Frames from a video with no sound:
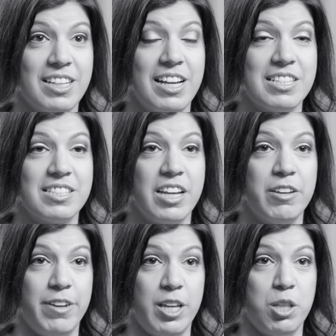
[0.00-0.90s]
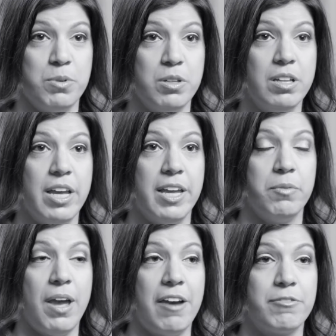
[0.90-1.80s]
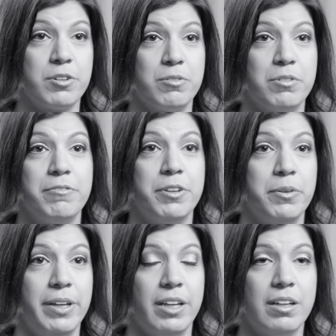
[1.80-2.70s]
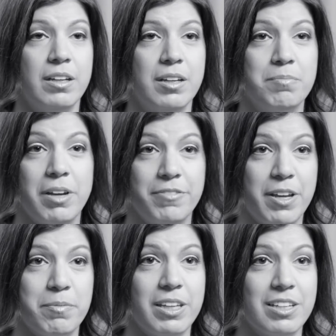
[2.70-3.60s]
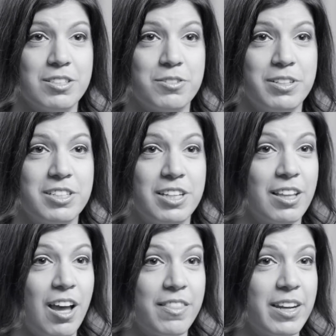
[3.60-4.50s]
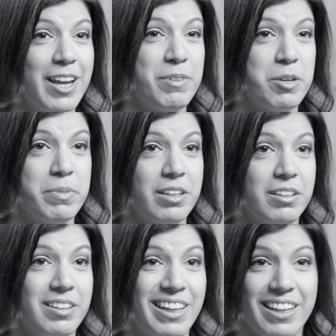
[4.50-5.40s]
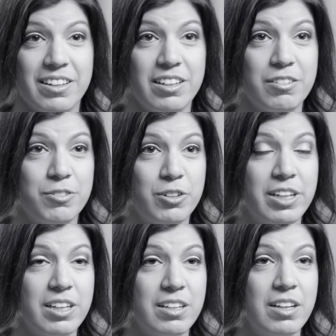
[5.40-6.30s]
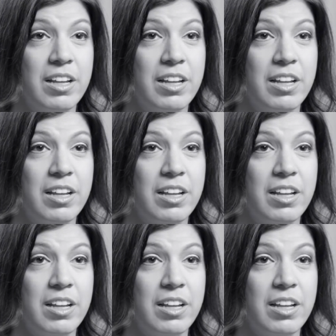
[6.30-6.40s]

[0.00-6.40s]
test available, and after reviewing my family history, she thought that I might be a good candidate for it.